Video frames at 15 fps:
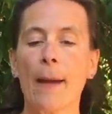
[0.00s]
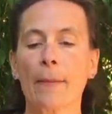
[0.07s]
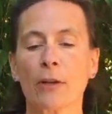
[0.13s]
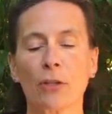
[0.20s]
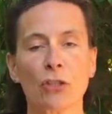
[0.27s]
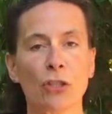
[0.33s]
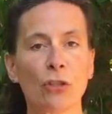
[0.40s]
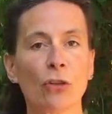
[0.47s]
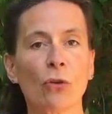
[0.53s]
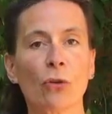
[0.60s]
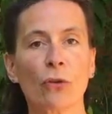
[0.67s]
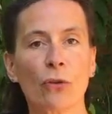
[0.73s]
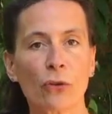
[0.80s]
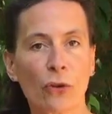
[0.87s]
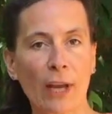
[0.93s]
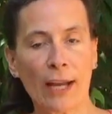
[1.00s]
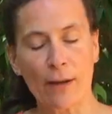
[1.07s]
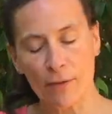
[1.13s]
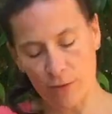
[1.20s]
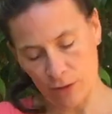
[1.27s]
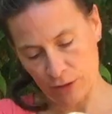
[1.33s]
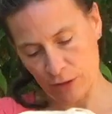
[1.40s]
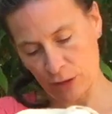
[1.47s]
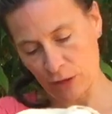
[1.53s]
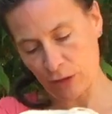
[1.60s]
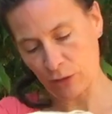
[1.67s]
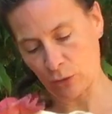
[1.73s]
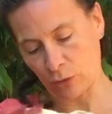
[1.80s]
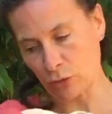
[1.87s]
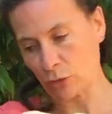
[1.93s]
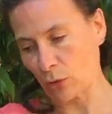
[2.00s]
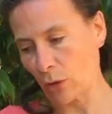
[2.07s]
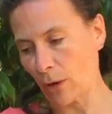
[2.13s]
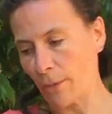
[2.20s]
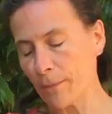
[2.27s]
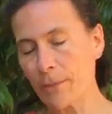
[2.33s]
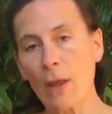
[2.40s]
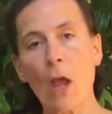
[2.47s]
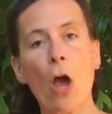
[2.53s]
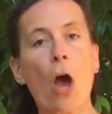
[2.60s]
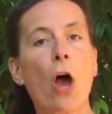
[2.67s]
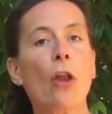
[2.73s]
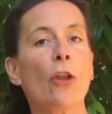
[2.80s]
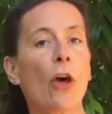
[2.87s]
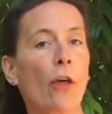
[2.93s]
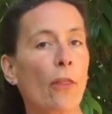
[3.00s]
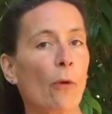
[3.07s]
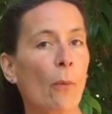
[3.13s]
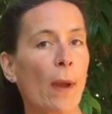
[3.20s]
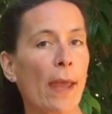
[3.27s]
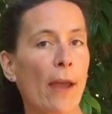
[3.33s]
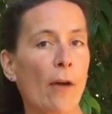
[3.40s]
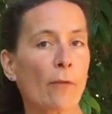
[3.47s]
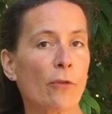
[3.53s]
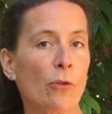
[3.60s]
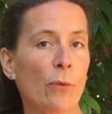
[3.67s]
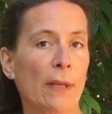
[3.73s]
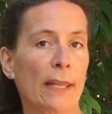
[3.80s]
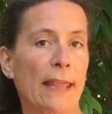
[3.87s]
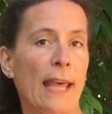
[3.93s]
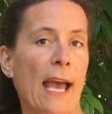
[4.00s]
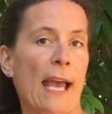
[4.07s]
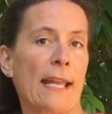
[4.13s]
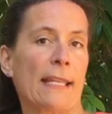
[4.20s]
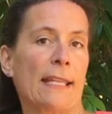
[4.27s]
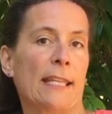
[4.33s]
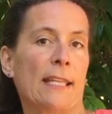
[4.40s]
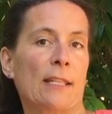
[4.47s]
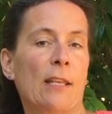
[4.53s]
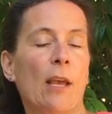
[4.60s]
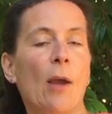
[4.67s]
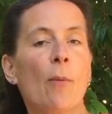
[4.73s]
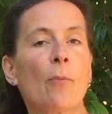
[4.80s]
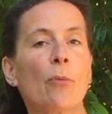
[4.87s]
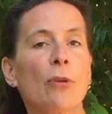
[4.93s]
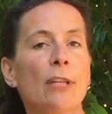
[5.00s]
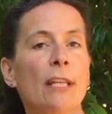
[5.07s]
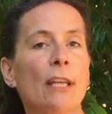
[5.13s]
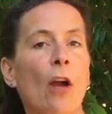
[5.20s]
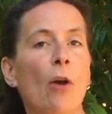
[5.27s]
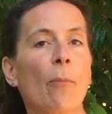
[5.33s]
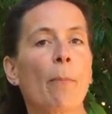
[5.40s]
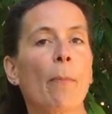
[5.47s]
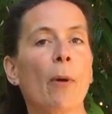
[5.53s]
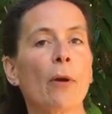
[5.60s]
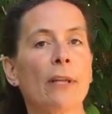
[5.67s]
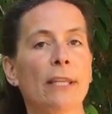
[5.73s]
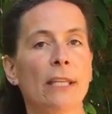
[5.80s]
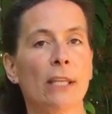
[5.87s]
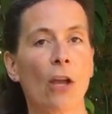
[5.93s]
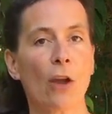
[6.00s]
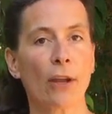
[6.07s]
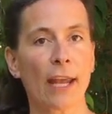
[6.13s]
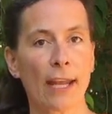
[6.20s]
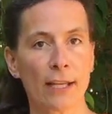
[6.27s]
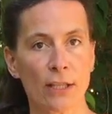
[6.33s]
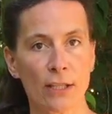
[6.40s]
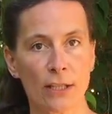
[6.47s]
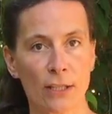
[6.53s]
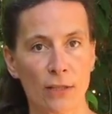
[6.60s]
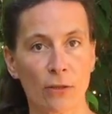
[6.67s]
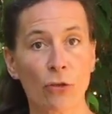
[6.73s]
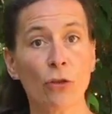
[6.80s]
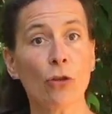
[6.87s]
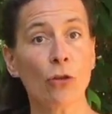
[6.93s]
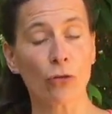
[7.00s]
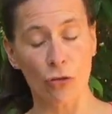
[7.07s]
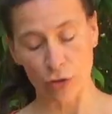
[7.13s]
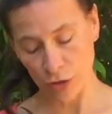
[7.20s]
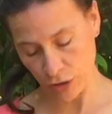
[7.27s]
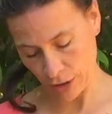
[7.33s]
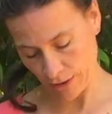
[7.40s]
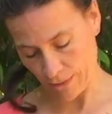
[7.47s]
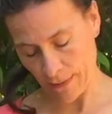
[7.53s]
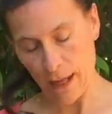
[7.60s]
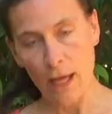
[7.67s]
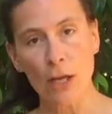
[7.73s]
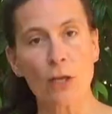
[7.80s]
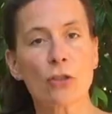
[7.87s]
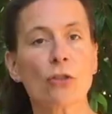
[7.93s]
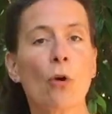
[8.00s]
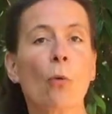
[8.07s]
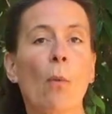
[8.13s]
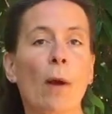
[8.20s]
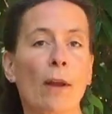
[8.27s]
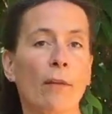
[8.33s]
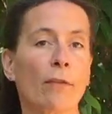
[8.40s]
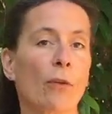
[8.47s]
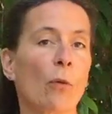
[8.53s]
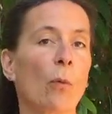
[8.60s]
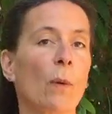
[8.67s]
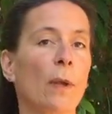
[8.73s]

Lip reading: because you know you kind of are in control. Another way of doing that is putting her body against yours so one of the